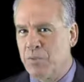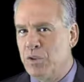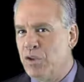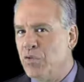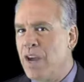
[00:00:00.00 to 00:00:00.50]

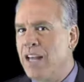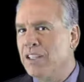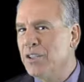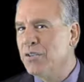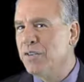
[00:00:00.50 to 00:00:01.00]
but you've got
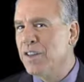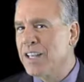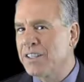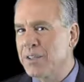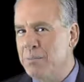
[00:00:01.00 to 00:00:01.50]
a little
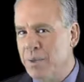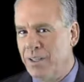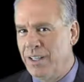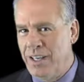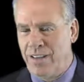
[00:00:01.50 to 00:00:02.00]

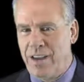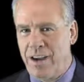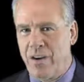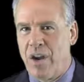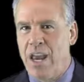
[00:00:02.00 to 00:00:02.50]
flexibility
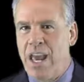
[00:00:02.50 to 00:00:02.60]
there.